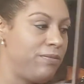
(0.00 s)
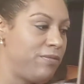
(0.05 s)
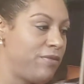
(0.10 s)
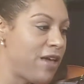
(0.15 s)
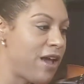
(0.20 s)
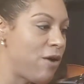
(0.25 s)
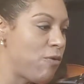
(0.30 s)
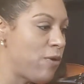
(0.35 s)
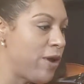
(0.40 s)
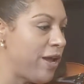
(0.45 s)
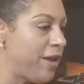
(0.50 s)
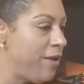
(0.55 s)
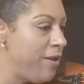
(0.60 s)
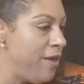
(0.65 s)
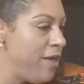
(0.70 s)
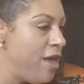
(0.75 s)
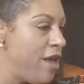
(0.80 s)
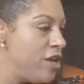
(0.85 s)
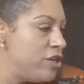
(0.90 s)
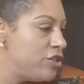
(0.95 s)
that way.
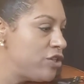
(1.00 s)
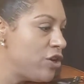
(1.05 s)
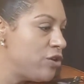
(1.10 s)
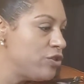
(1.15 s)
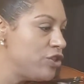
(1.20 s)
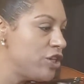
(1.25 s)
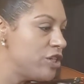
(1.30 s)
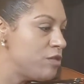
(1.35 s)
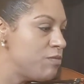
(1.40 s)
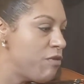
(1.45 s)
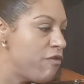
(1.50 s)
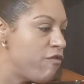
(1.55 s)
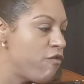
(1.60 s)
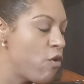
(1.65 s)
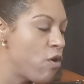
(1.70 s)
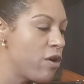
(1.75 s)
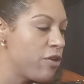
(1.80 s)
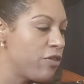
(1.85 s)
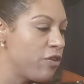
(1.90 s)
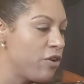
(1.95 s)
So just
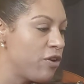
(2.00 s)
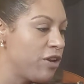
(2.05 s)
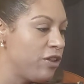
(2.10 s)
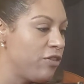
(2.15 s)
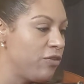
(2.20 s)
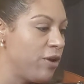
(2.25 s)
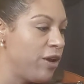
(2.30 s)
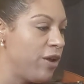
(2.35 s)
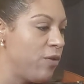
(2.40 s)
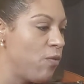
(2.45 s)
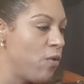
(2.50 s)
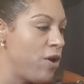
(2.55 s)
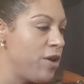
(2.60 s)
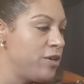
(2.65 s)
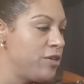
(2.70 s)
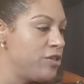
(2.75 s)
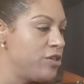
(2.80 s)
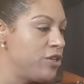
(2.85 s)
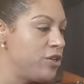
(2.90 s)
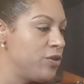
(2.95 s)
before 33,
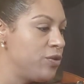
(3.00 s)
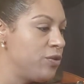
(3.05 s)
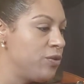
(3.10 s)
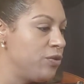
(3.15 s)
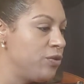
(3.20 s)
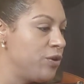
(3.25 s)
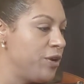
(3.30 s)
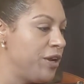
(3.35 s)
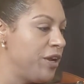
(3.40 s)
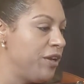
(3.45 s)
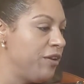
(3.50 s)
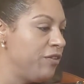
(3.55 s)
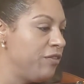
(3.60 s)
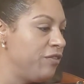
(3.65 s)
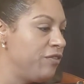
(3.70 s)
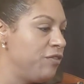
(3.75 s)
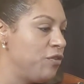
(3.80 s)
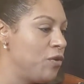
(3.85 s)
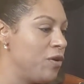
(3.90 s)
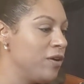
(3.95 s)
1, 2, 3,
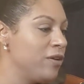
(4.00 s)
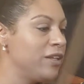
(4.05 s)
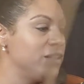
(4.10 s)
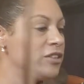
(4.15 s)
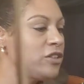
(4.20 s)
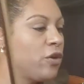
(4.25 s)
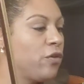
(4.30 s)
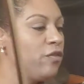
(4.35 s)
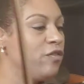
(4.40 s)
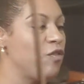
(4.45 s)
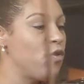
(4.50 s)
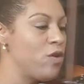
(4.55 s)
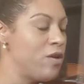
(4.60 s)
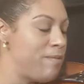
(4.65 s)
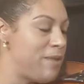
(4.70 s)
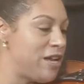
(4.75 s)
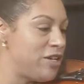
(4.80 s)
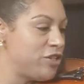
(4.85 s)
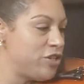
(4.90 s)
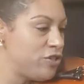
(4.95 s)
4. Let's go 4
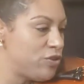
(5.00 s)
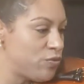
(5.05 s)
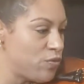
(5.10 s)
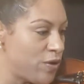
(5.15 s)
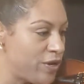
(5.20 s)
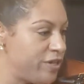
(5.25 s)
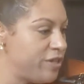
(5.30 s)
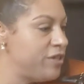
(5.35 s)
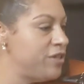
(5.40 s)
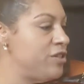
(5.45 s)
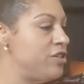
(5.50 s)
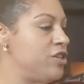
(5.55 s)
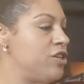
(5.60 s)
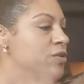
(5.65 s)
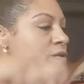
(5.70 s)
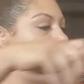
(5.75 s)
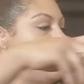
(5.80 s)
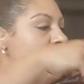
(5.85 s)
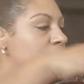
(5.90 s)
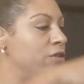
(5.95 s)
measures. 1,
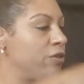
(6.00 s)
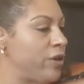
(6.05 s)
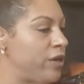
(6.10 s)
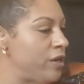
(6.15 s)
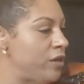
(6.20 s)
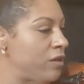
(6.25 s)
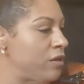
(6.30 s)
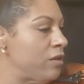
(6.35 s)
2, 3.